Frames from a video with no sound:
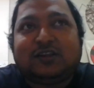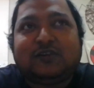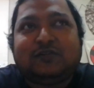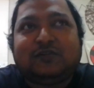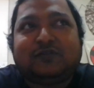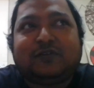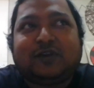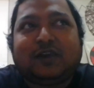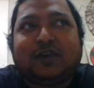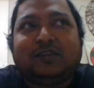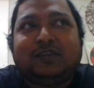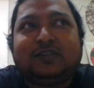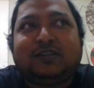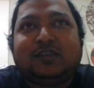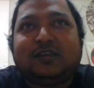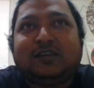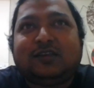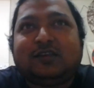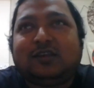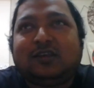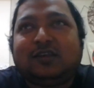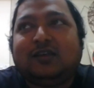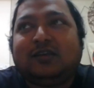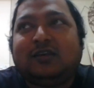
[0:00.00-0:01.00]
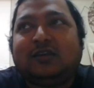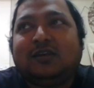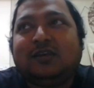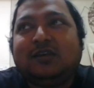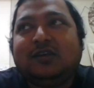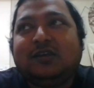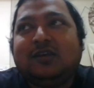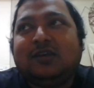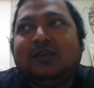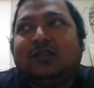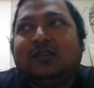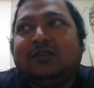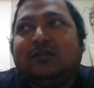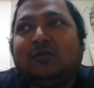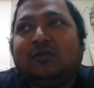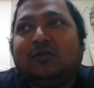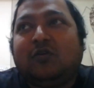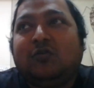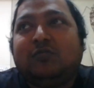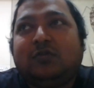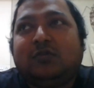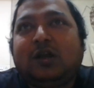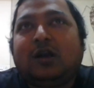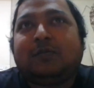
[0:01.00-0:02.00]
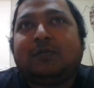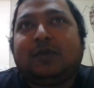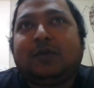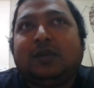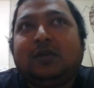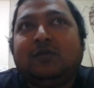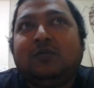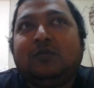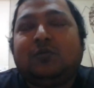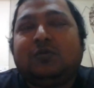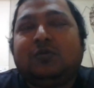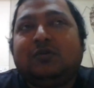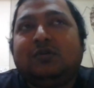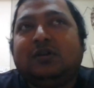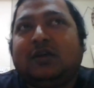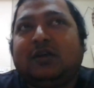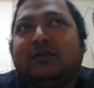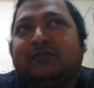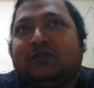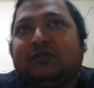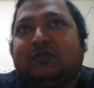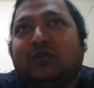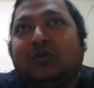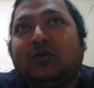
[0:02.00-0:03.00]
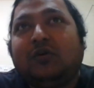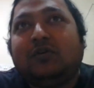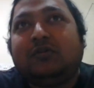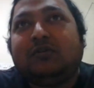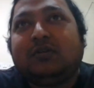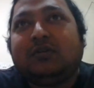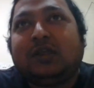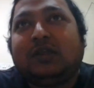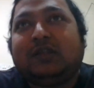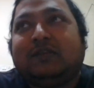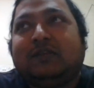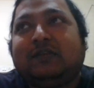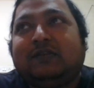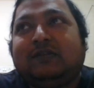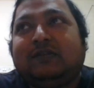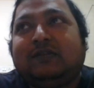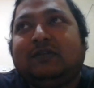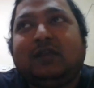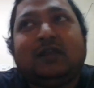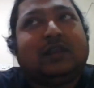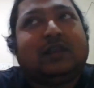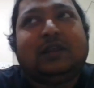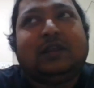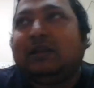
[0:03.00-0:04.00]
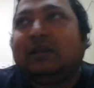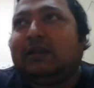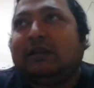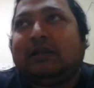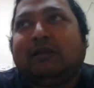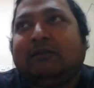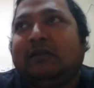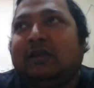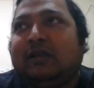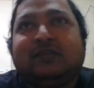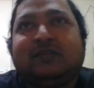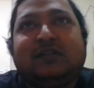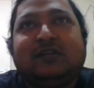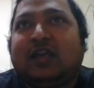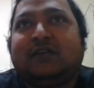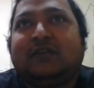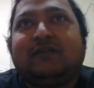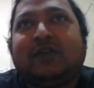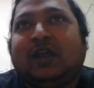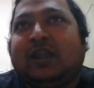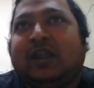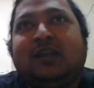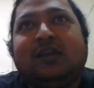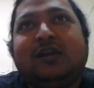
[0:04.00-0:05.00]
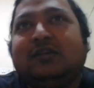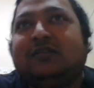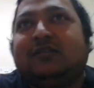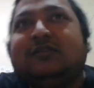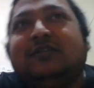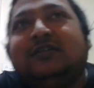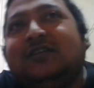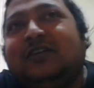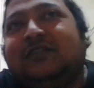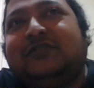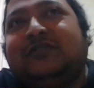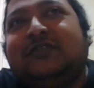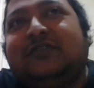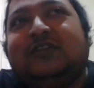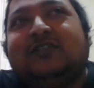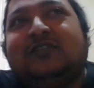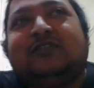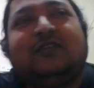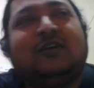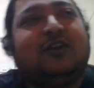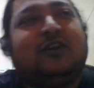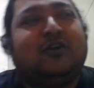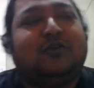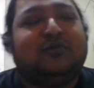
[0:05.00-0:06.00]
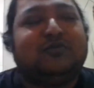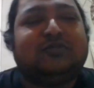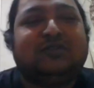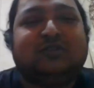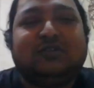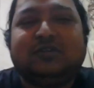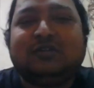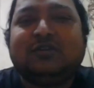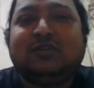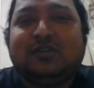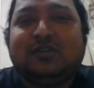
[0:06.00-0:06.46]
If I think Homecoming wouldn't have shown, it still doesn't have any other reference around,